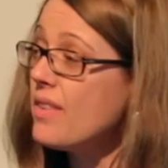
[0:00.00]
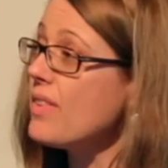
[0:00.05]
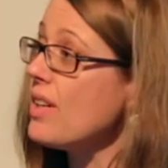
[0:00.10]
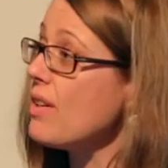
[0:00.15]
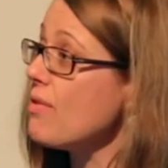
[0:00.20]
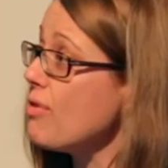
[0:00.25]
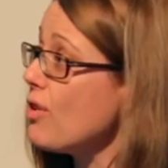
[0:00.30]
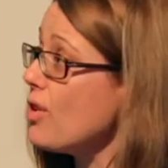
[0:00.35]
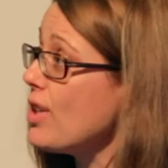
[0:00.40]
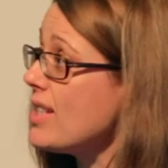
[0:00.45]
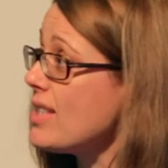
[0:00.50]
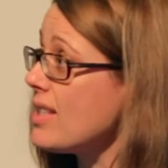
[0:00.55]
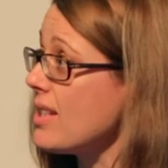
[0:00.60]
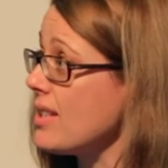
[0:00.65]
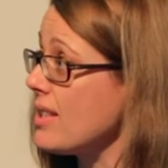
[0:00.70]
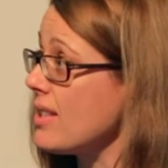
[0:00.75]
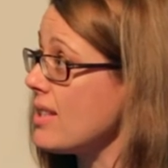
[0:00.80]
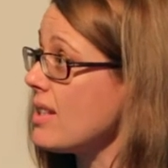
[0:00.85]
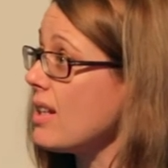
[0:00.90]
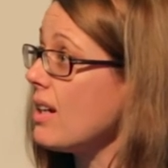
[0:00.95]
their
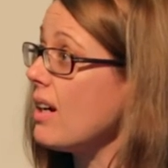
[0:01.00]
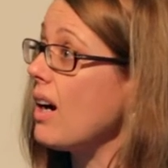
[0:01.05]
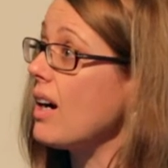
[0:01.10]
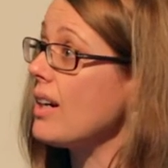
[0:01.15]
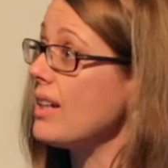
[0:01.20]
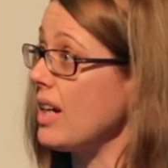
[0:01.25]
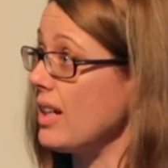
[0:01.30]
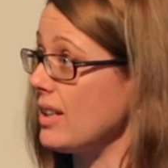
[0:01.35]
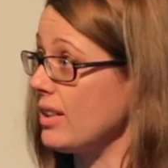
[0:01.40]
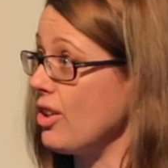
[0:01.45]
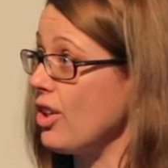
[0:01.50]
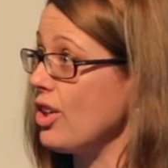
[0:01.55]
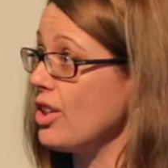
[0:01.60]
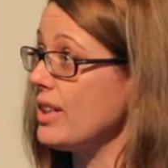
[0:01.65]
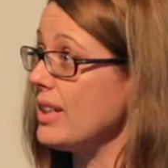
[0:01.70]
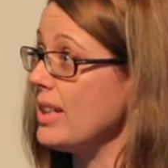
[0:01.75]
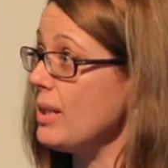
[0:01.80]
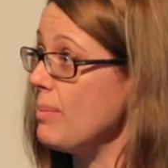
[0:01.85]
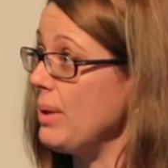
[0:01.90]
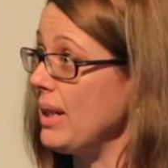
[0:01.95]
voices are not
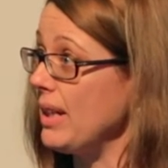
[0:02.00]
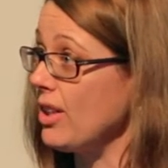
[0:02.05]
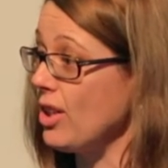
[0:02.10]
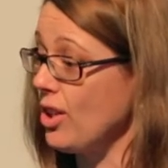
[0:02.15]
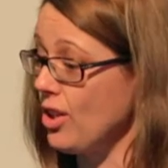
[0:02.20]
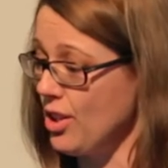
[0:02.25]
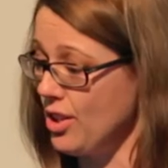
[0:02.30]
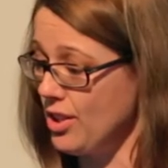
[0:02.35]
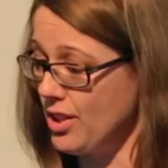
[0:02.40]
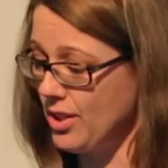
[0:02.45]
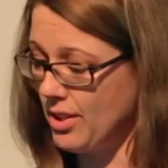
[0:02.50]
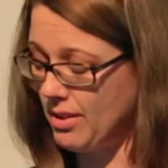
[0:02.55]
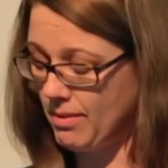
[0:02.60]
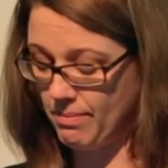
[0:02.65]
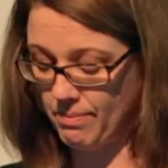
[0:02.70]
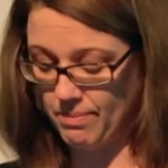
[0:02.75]
currently being heard.